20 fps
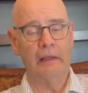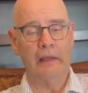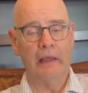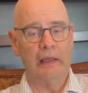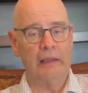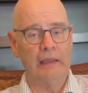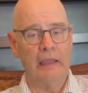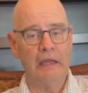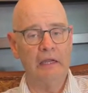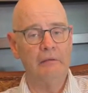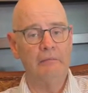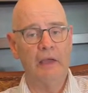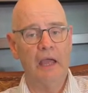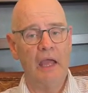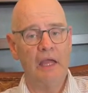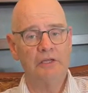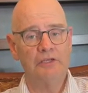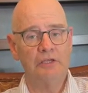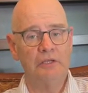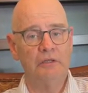I can't
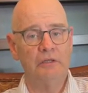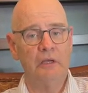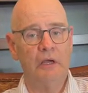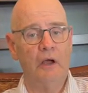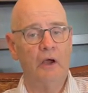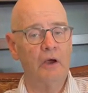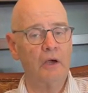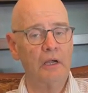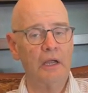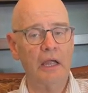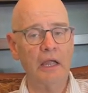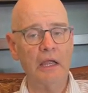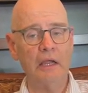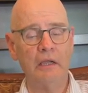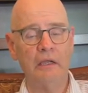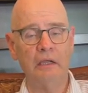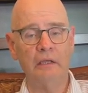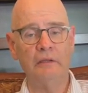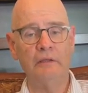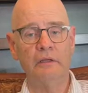imagine the
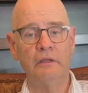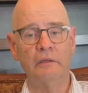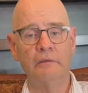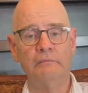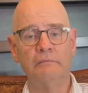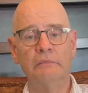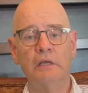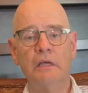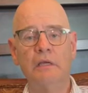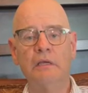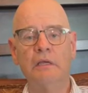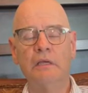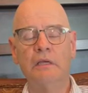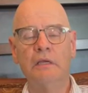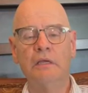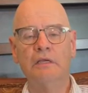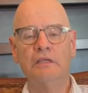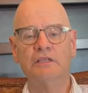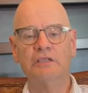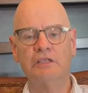heartache and the
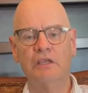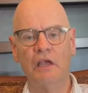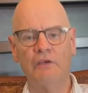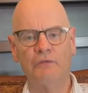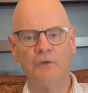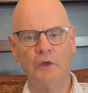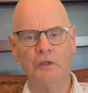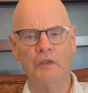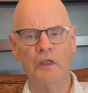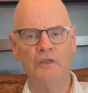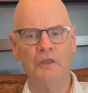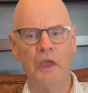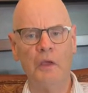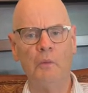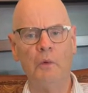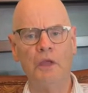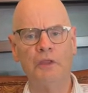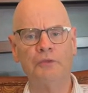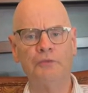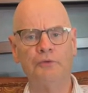suffering that they
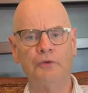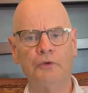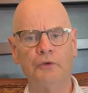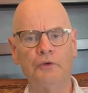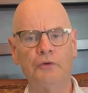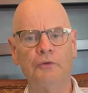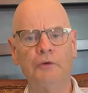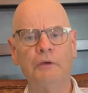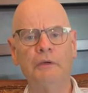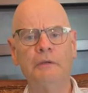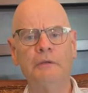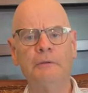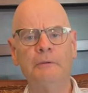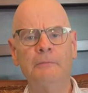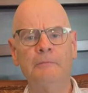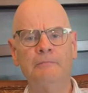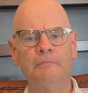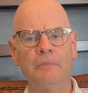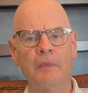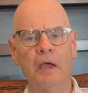went through,
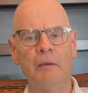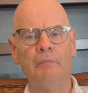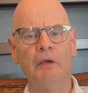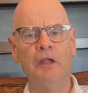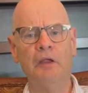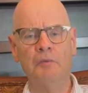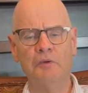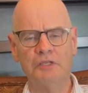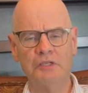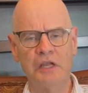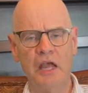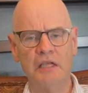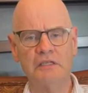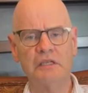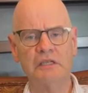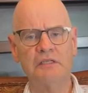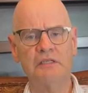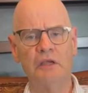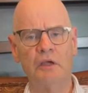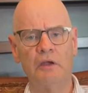but it was
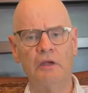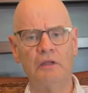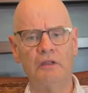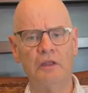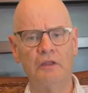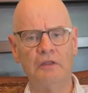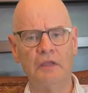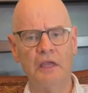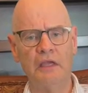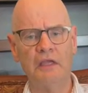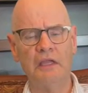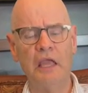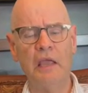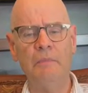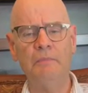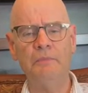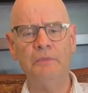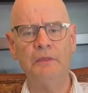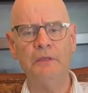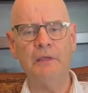necessary that they
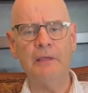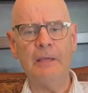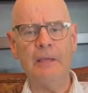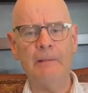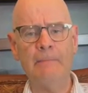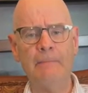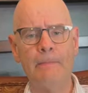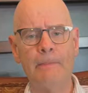keep the